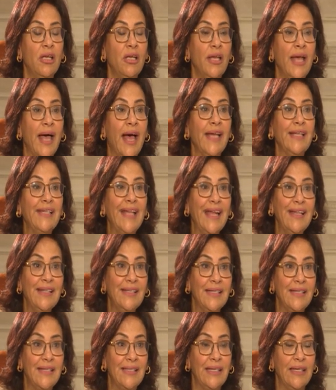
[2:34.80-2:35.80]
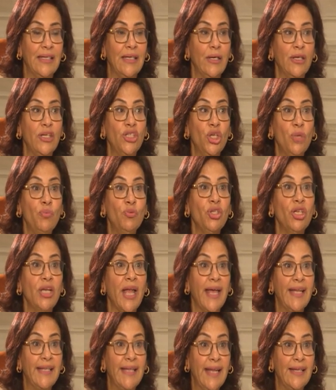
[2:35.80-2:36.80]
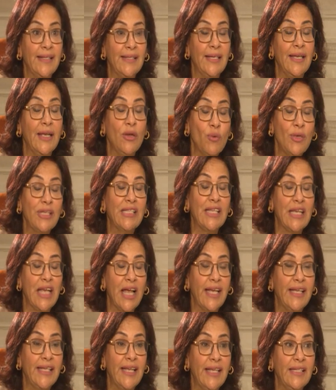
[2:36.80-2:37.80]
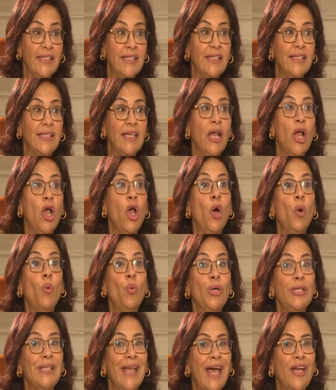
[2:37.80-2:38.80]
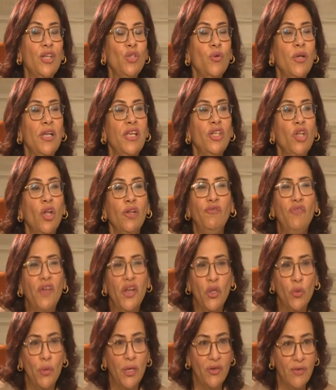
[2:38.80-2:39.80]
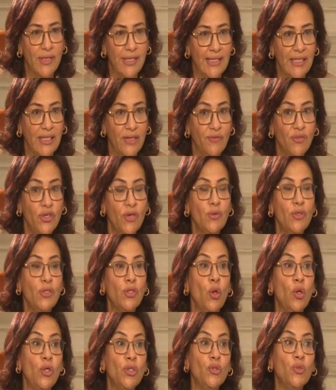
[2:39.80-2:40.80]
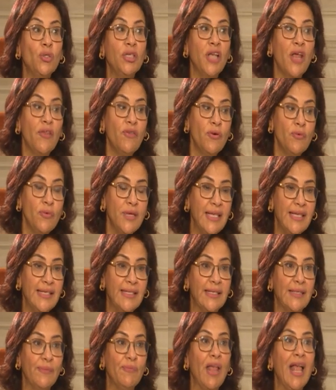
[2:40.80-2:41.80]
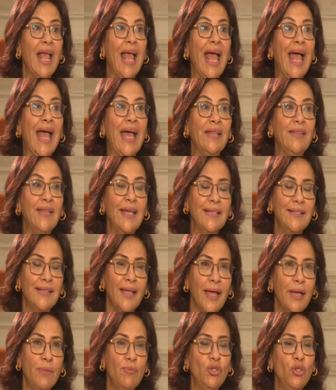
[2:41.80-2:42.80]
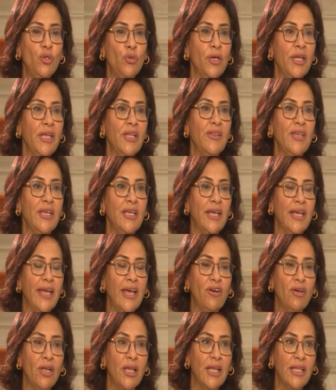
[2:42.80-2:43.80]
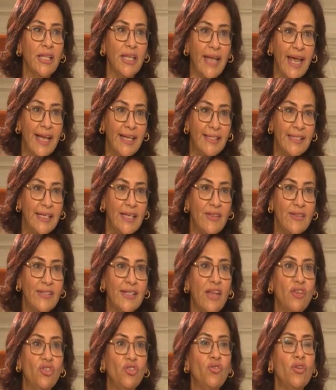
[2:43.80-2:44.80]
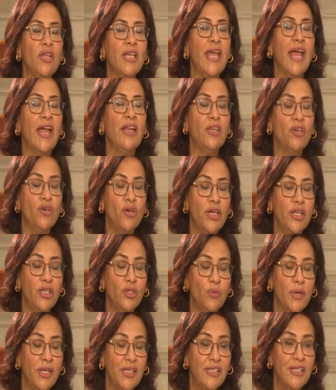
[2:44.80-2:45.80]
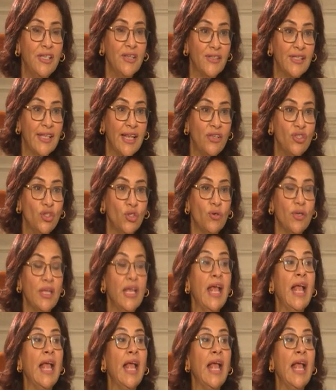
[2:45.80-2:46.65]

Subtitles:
identity, Egyptian linguistic identity, was actually not very well received. There was also another reason. At that time, during the 19th century and early 20th century,